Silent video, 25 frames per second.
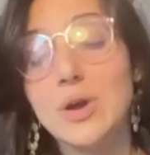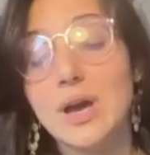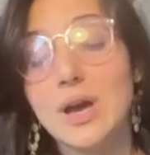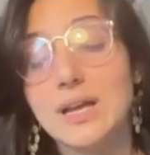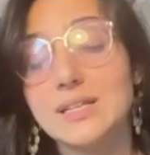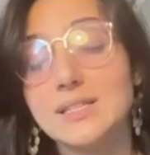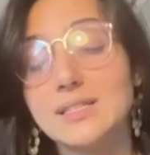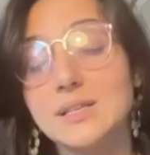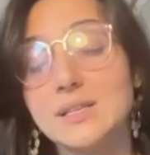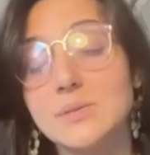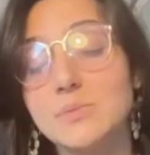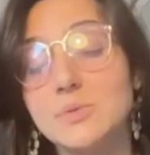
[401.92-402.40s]

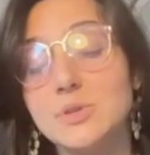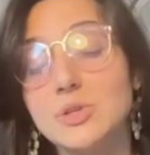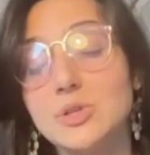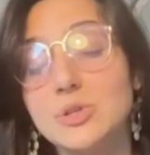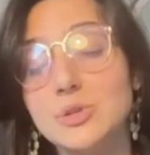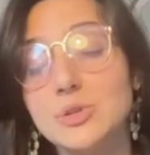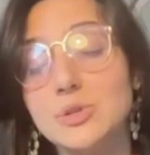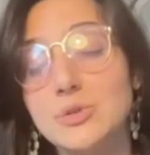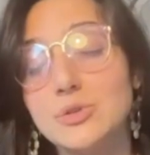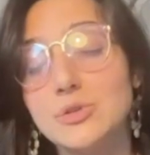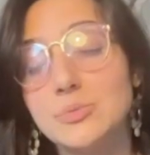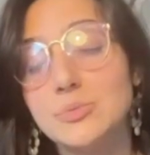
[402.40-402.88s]
had some
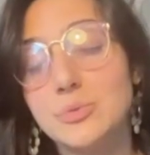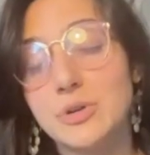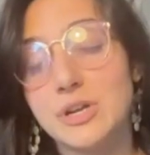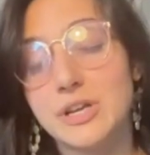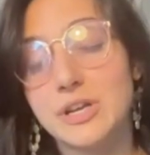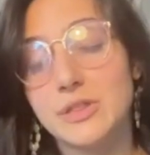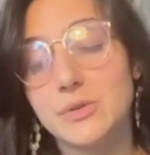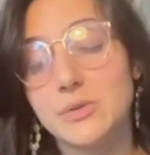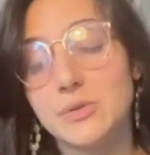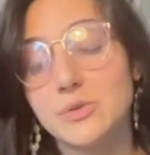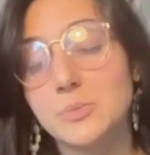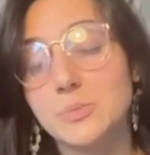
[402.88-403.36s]
huge
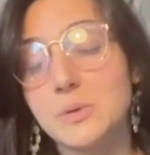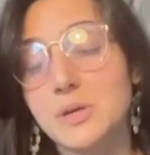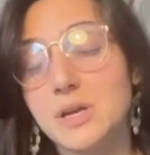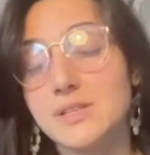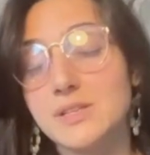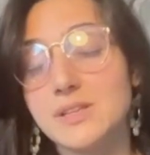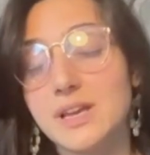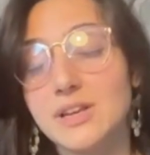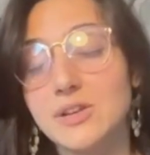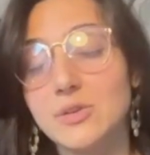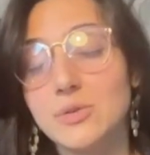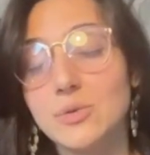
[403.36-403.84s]
breakthroughs, because
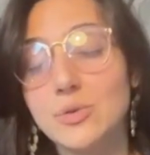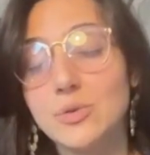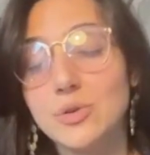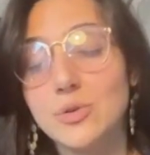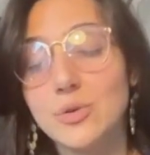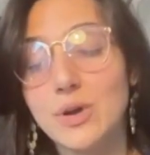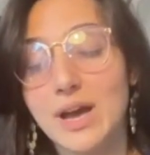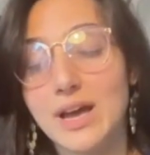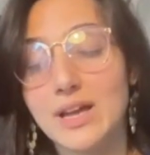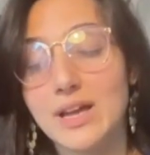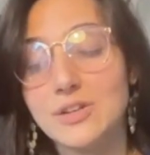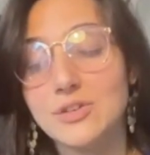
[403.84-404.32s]
I know you
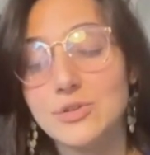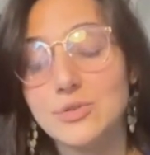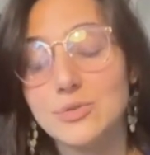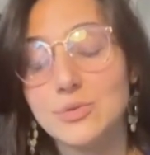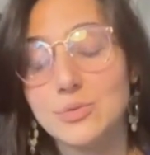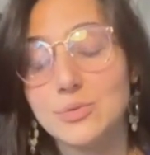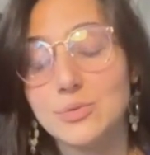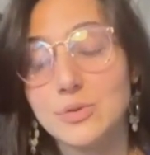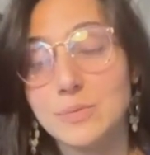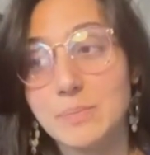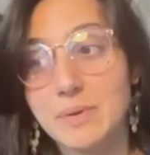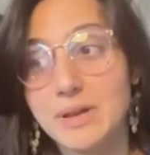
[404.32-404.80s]
had your
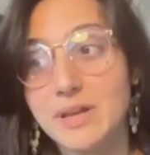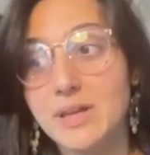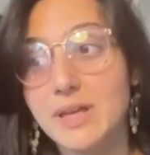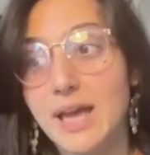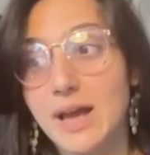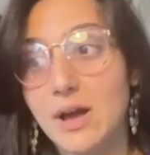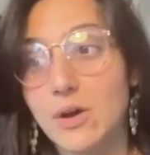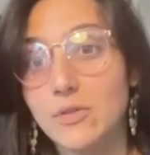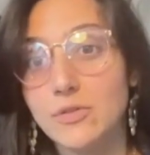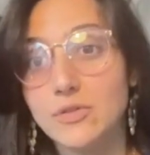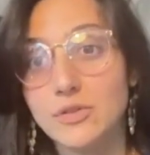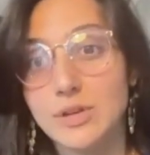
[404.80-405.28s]
own big
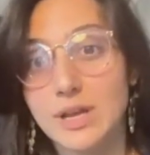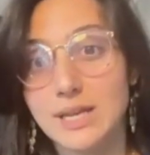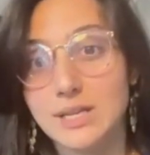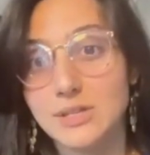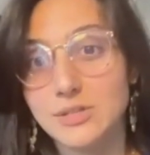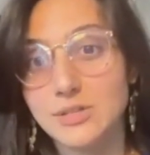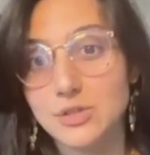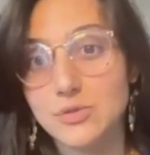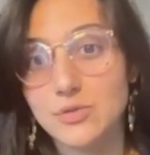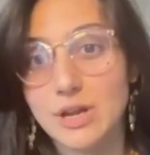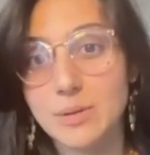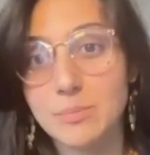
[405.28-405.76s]
health
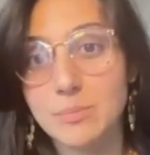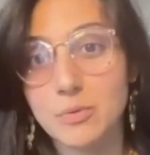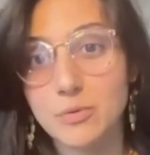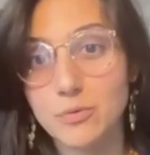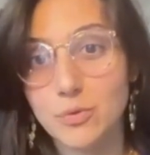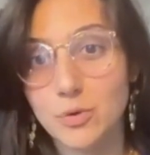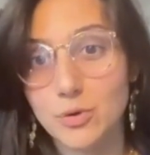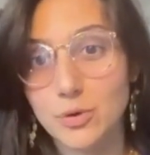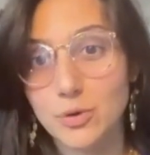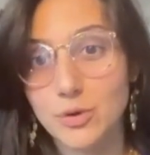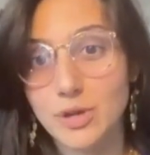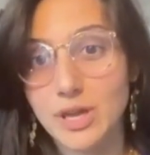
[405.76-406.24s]
challenges right
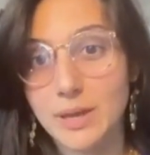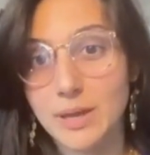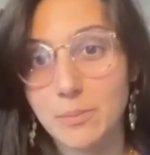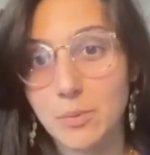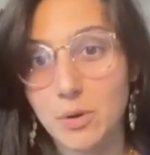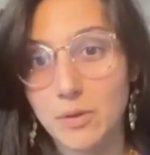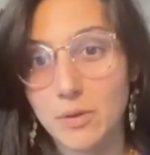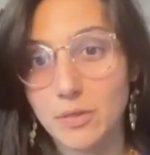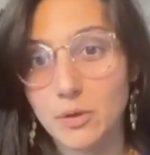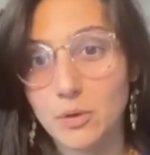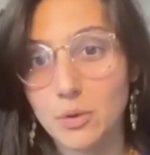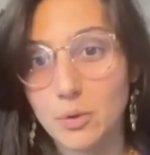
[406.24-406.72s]
before you came
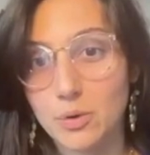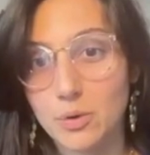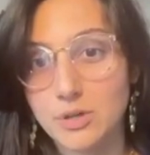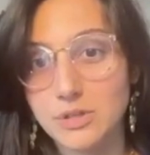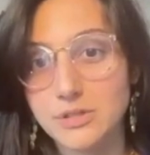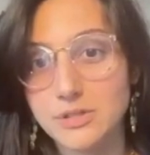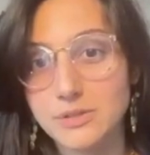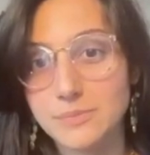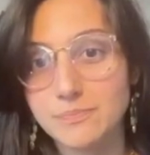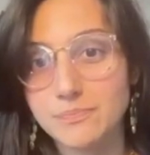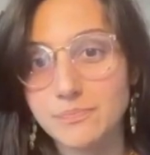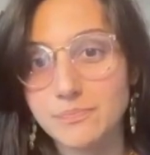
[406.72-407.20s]
on the
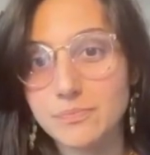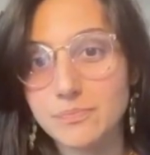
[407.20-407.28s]
course.